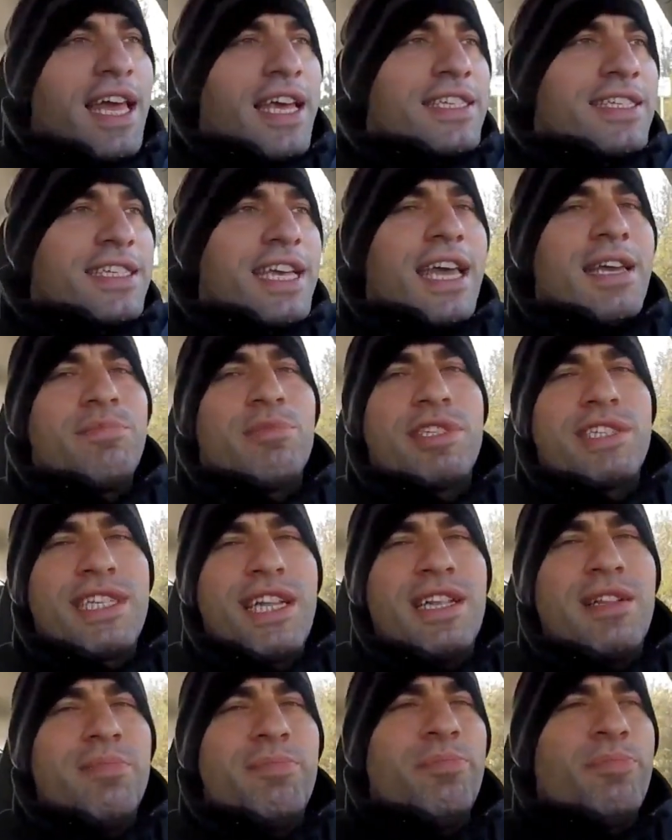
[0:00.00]
same
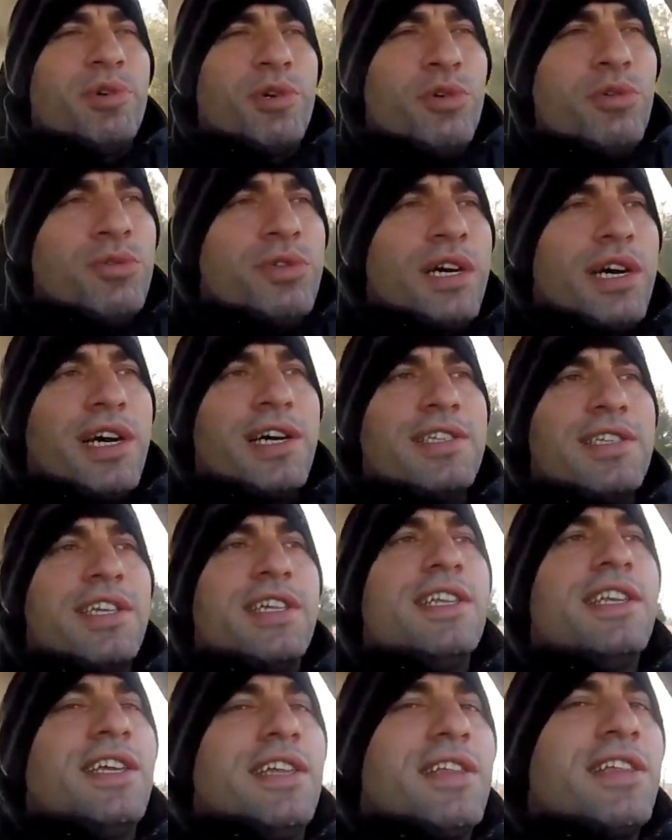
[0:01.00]
still brute
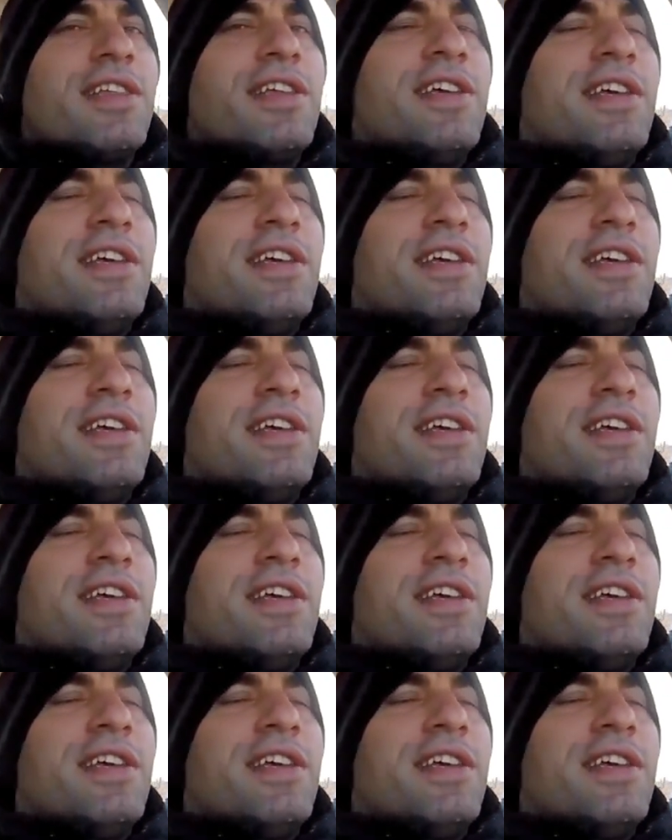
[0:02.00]
underneath,